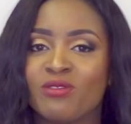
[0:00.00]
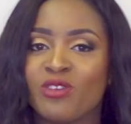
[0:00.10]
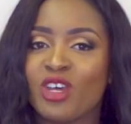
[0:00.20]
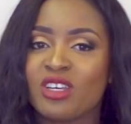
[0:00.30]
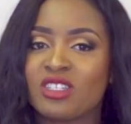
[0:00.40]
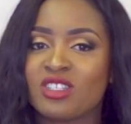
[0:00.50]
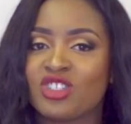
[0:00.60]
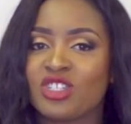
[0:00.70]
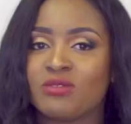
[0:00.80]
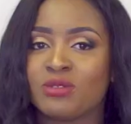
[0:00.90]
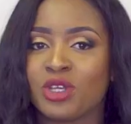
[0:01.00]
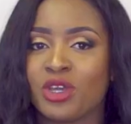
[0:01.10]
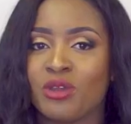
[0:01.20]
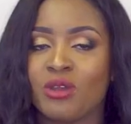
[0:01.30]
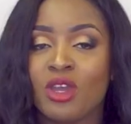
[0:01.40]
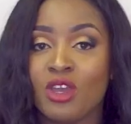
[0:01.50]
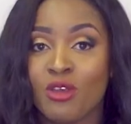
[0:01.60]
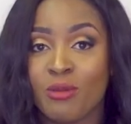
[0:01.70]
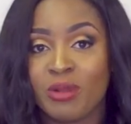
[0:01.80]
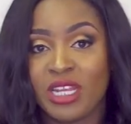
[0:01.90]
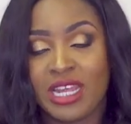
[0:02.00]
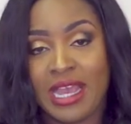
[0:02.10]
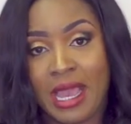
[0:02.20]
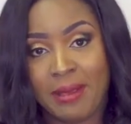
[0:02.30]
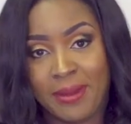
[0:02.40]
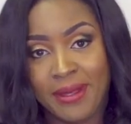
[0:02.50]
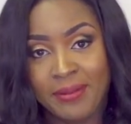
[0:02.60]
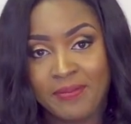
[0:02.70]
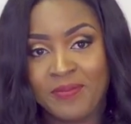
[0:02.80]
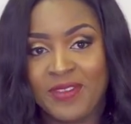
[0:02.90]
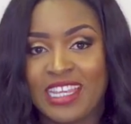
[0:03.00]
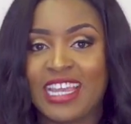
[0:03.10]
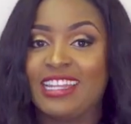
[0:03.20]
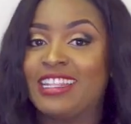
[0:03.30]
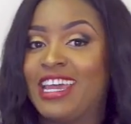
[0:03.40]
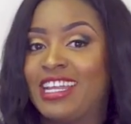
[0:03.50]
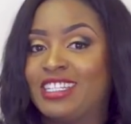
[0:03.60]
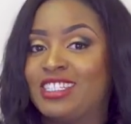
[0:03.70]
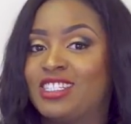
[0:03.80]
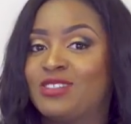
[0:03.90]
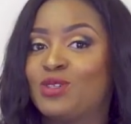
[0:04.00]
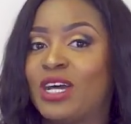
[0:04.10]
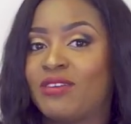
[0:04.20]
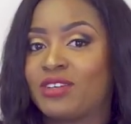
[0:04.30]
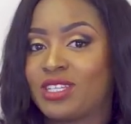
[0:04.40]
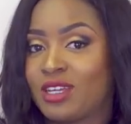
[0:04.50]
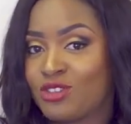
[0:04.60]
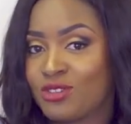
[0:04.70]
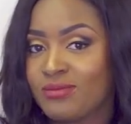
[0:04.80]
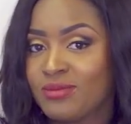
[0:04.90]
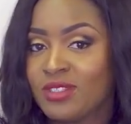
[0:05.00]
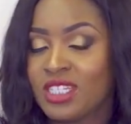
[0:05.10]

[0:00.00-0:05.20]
First, she will go completely hyper, and then she will have a tantrum,